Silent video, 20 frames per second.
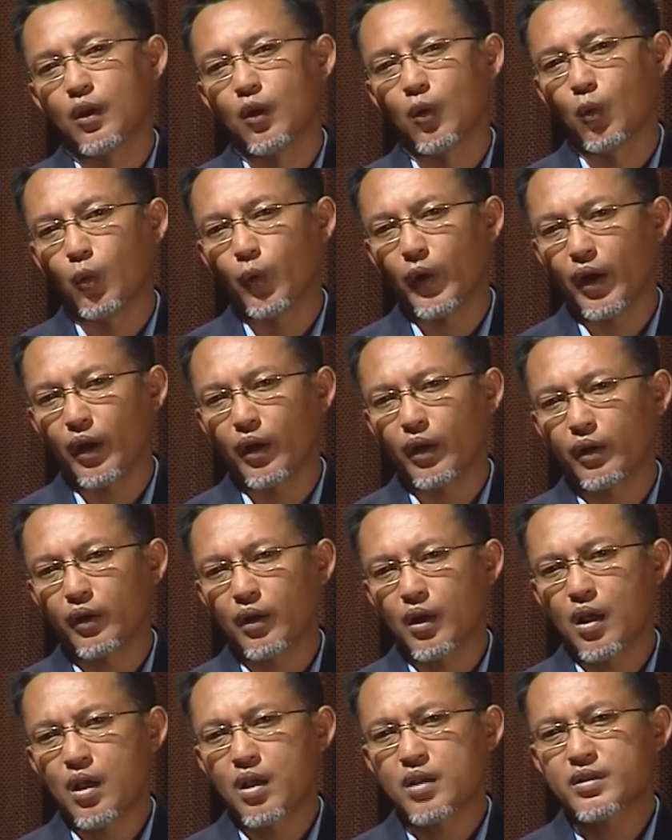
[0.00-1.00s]
where
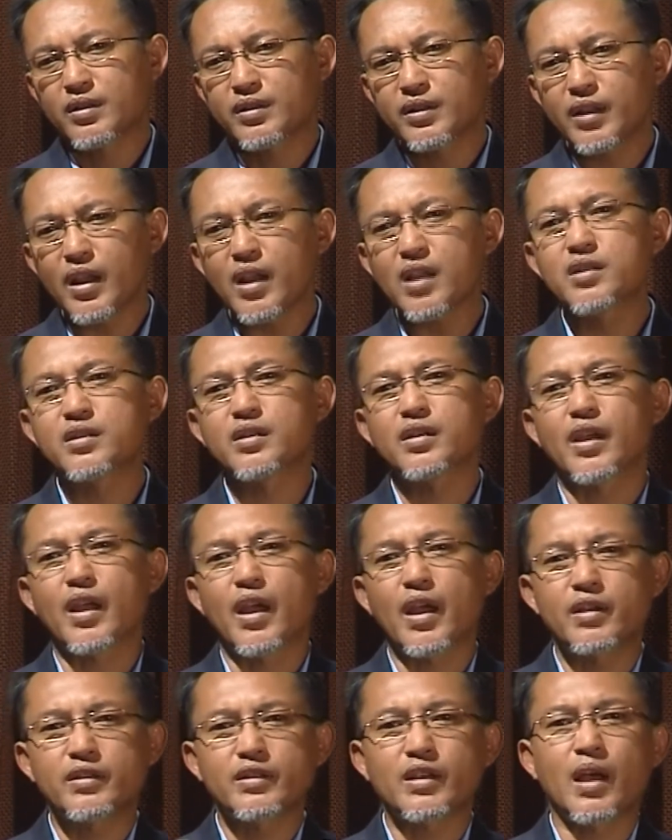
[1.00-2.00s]
states
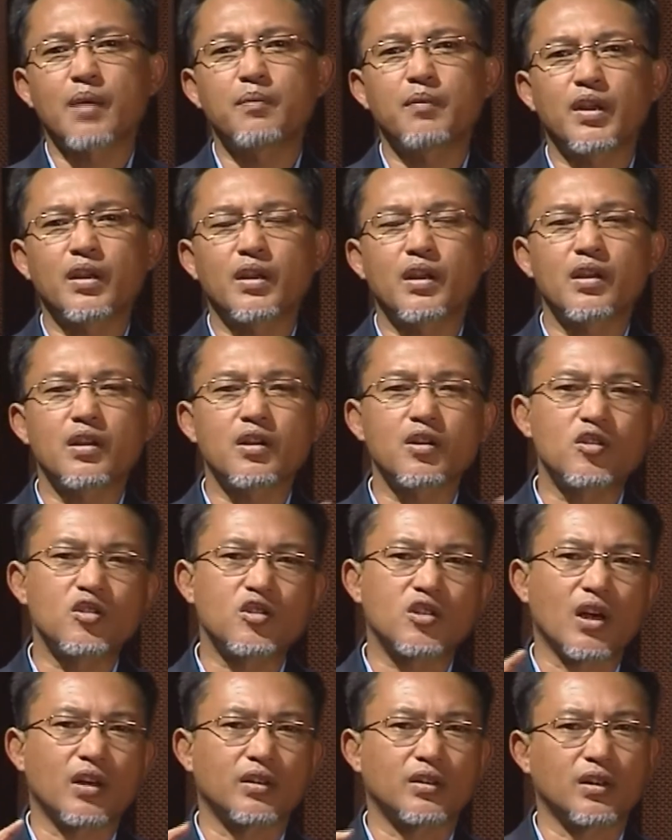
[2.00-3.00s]
examine each
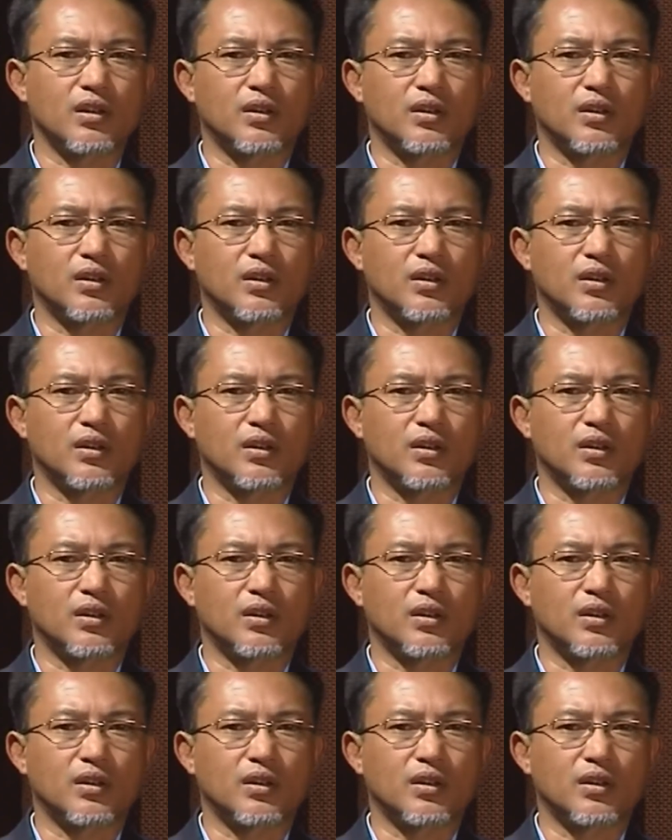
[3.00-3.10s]
other.